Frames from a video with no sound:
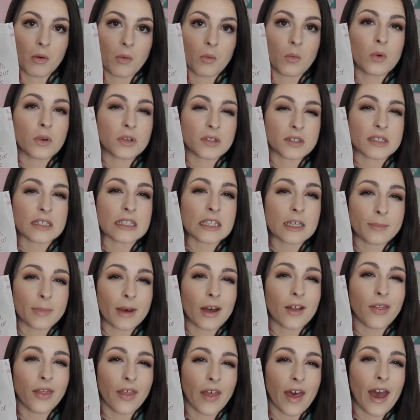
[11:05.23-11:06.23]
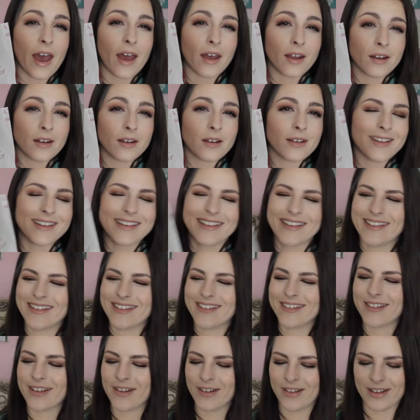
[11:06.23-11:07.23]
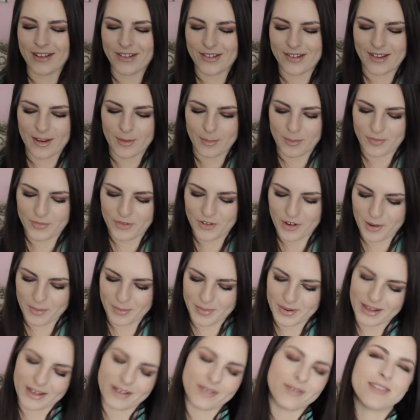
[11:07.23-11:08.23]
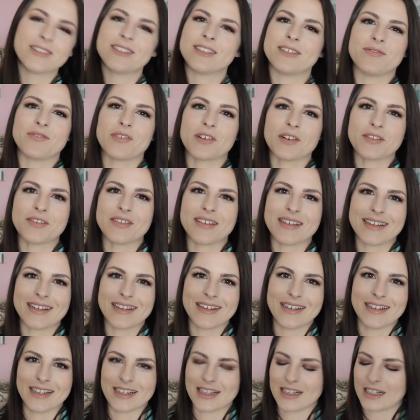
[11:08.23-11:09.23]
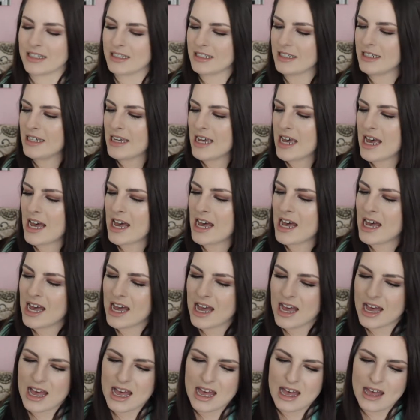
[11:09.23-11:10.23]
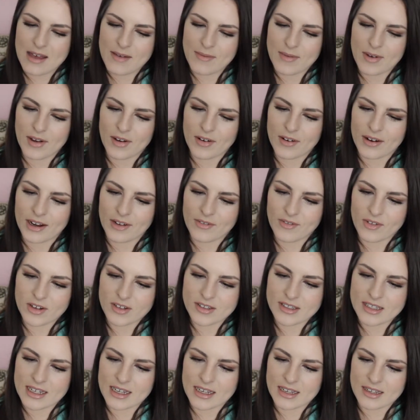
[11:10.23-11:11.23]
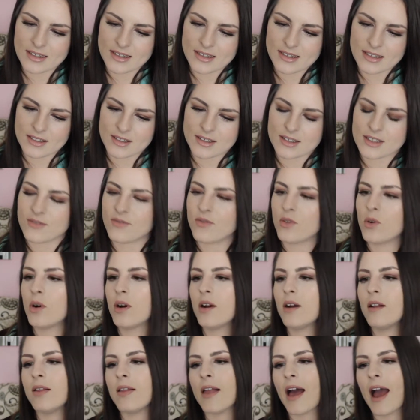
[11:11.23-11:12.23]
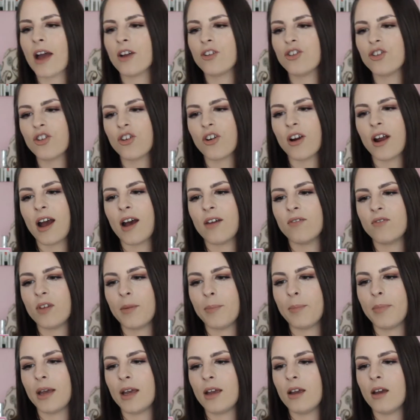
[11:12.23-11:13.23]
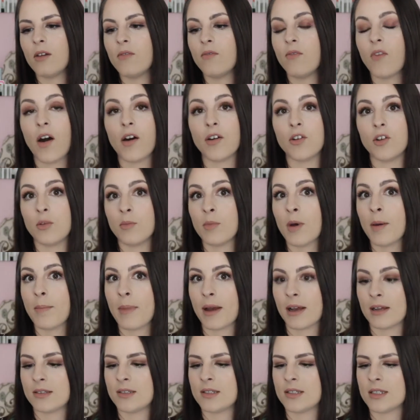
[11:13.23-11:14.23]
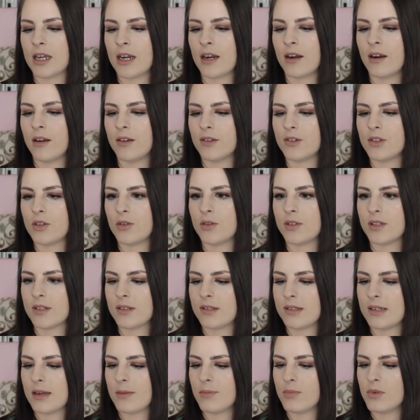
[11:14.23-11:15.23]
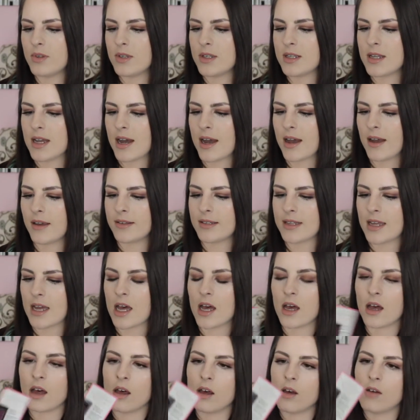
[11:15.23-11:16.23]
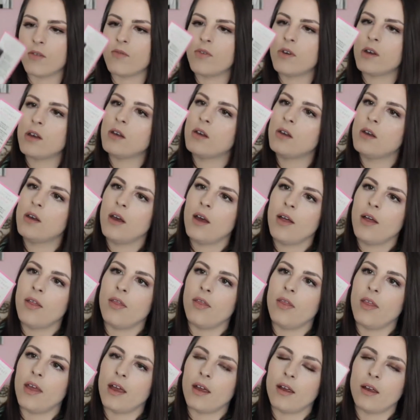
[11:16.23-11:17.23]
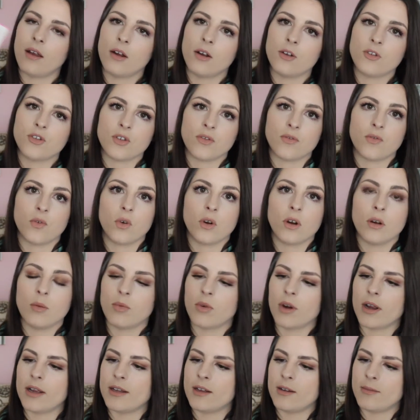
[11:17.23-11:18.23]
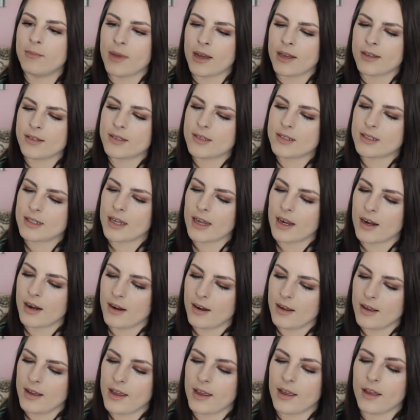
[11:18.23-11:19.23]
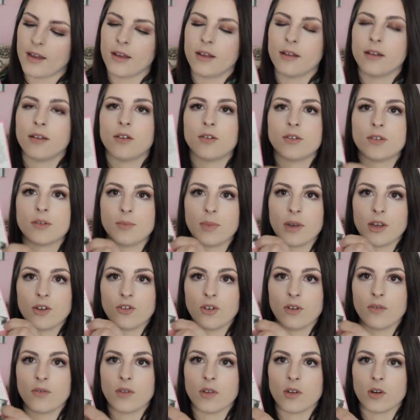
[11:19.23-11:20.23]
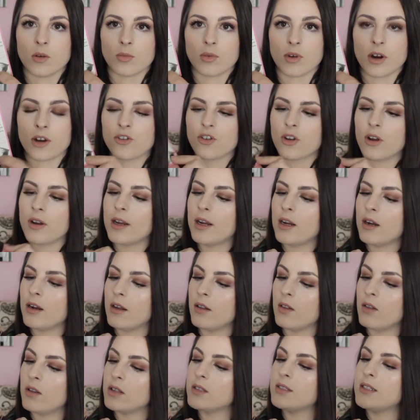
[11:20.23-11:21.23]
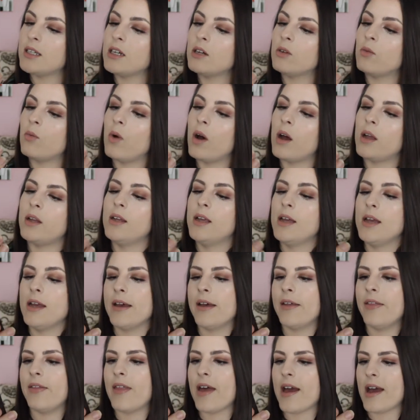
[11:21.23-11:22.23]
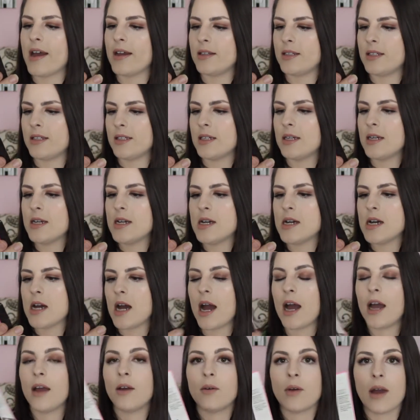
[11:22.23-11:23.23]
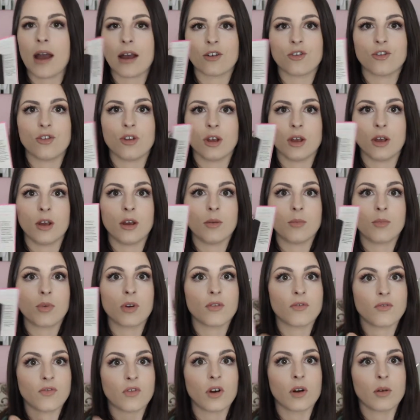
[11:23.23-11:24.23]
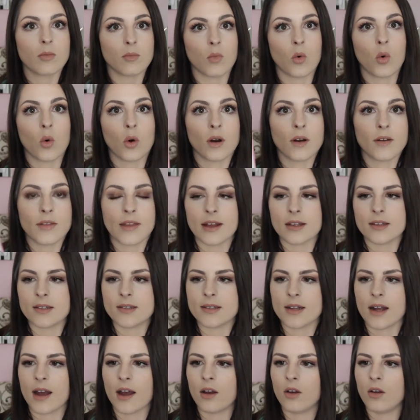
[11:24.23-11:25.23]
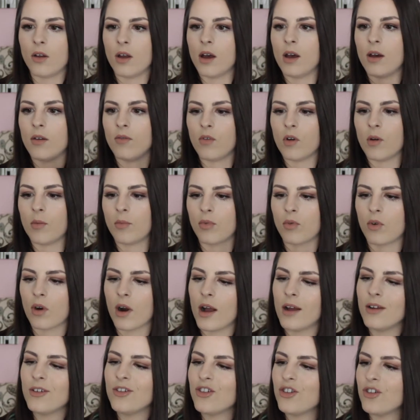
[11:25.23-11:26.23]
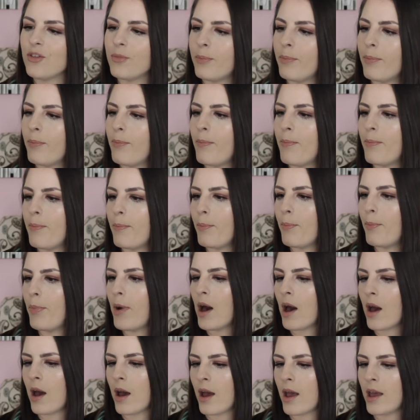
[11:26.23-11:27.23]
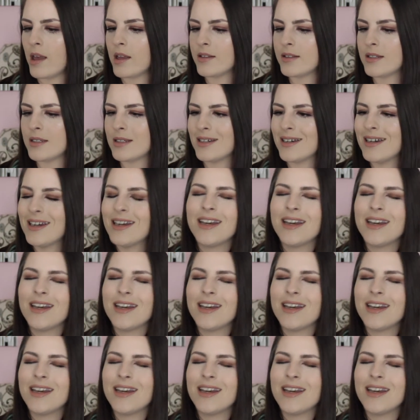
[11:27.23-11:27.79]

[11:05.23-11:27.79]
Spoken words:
We'll see about that. So let's jump in. What's the first thing in here? Alright, first thing, it's the Sephora Lash Craft Big Volume Mascara. So it's a sample size of their Sephora branded mascara. And there's a picture of a little brush on here. It looks like one that I actually prefer more, that style of brush, but